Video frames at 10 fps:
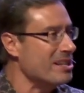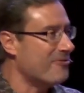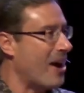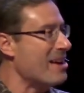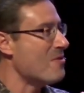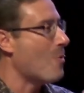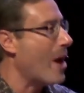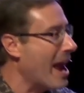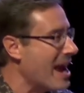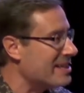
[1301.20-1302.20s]
to find a
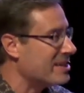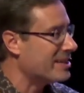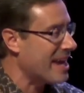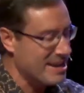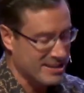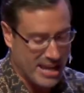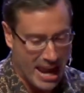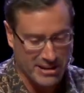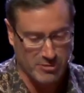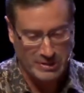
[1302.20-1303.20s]
way to get
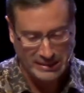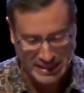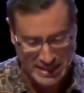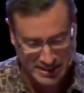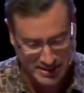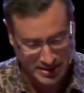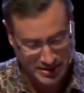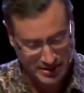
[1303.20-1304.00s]
Daniel released